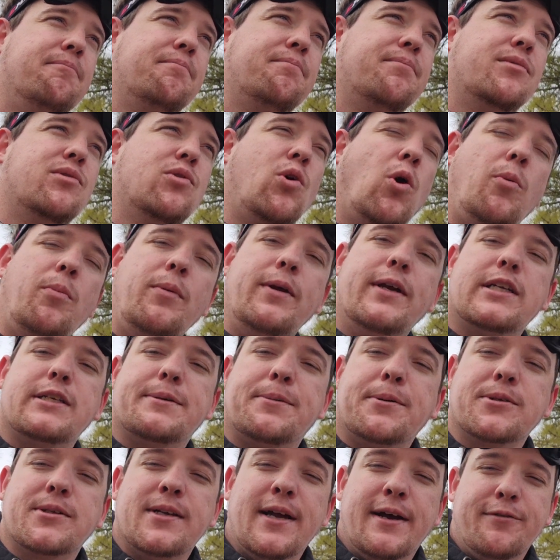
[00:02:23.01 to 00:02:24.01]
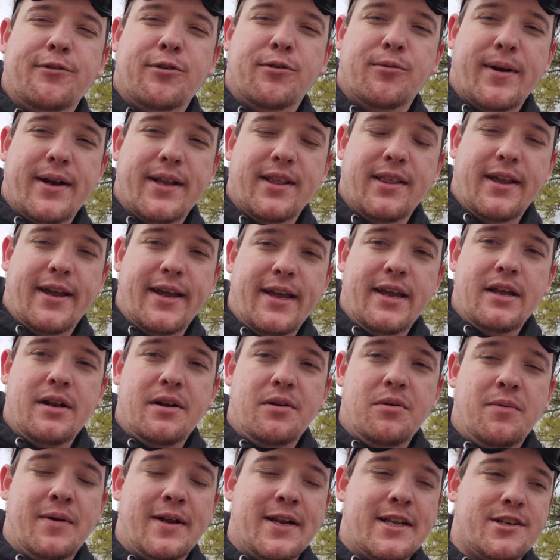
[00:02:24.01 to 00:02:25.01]
normally it's supposed to have a red light
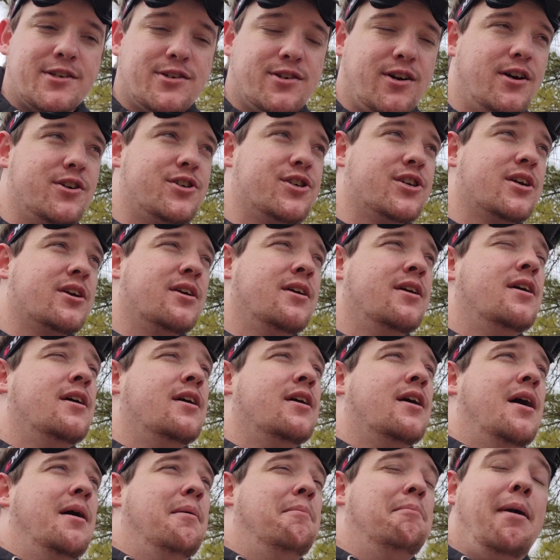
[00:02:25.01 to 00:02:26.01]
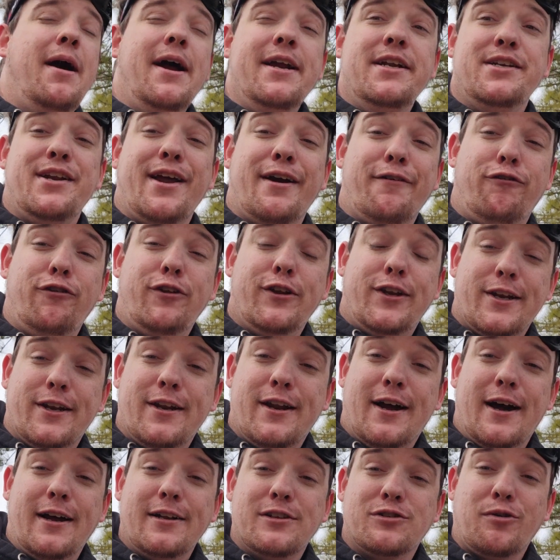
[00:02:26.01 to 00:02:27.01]
when it's charging. Mine definitely did
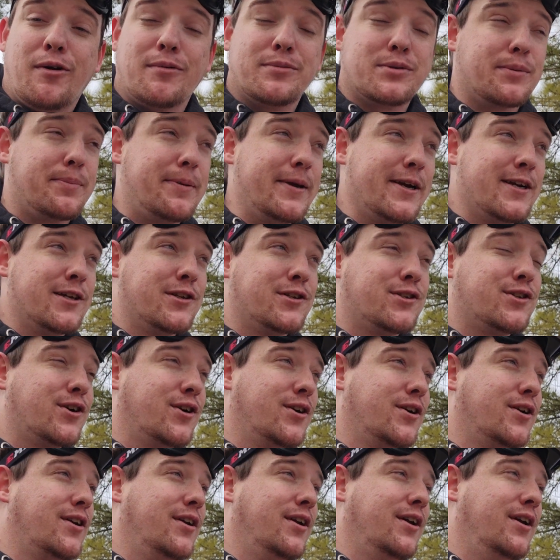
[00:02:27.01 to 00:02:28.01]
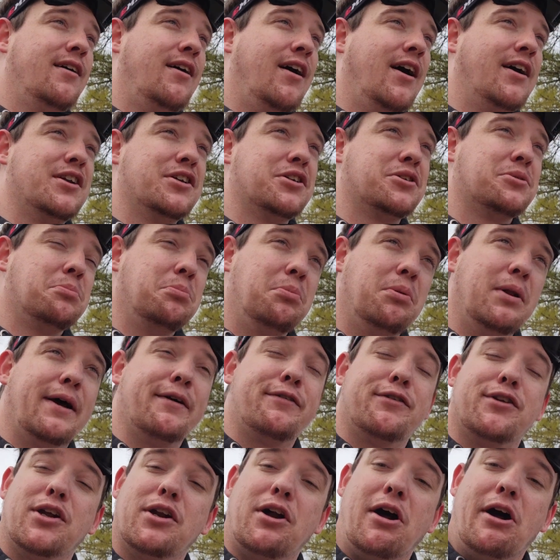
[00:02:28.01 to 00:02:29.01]
not, so I was a bit concerned. I just left
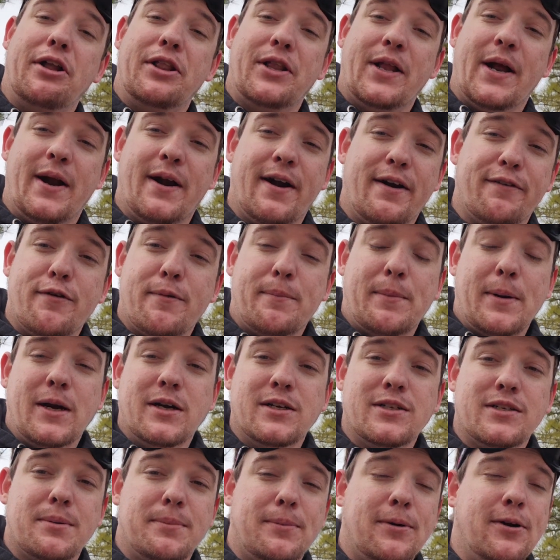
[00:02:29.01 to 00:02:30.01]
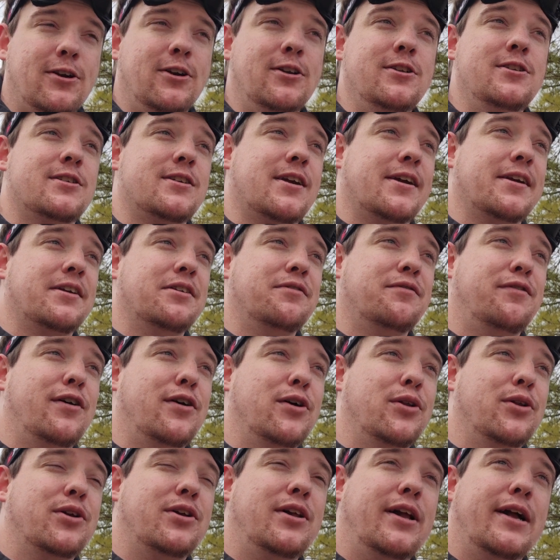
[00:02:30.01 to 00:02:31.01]
it on there. If it burns, it burns. I can
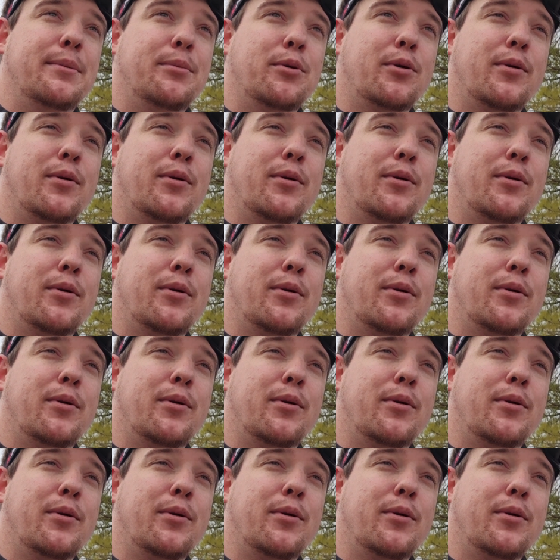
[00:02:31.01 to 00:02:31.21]
file a claim or